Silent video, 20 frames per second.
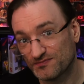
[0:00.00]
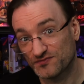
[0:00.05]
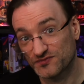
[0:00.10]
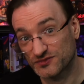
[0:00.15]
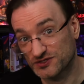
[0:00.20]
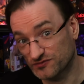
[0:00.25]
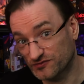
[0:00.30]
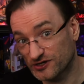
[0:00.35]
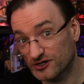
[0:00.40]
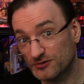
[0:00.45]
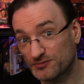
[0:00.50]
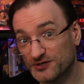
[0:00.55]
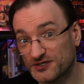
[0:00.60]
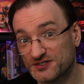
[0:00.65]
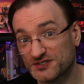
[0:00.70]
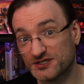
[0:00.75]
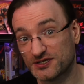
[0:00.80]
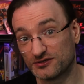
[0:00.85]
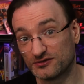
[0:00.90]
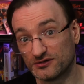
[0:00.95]

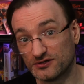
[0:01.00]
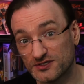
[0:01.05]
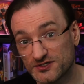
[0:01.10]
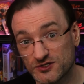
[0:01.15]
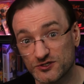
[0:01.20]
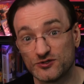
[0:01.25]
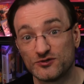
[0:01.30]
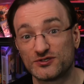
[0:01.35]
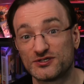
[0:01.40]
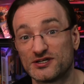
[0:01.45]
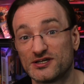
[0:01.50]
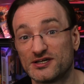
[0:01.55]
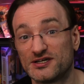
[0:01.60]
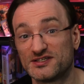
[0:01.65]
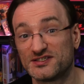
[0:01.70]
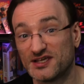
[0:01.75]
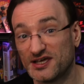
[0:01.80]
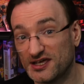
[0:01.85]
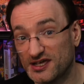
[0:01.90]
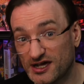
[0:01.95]
Developers can also
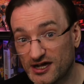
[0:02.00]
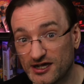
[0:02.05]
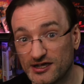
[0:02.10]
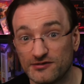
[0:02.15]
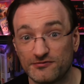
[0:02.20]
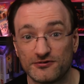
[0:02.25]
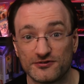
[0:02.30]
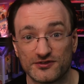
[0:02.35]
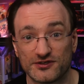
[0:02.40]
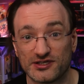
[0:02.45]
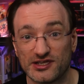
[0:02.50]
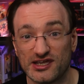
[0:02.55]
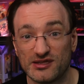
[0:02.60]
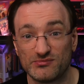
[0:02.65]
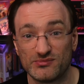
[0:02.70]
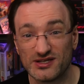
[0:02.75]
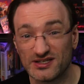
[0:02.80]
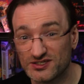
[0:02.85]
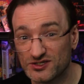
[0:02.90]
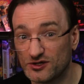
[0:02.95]
utilize AI for the
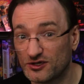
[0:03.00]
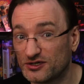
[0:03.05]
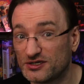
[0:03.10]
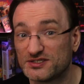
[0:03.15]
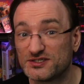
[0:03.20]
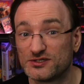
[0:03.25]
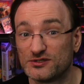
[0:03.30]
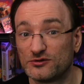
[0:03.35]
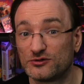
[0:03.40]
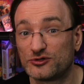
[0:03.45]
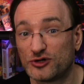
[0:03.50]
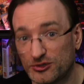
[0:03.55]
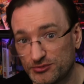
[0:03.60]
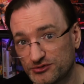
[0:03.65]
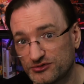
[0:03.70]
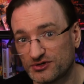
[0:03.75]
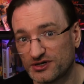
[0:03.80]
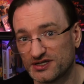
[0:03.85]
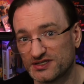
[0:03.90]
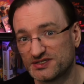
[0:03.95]
game as long as no
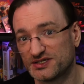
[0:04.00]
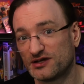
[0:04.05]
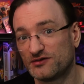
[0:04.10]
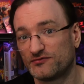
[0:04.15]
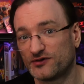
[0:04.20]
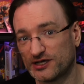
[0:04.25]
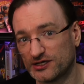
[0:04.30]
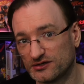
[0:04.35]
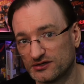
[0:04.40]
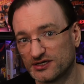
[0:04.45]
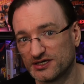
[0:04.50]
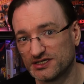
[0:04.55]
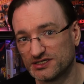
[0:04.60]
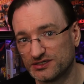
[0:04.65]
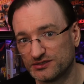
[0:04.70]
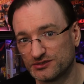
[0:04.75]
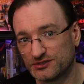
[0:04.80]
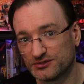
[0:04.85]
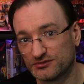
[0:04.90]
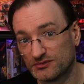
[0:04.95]
copyrights are
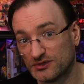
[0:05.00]
violated.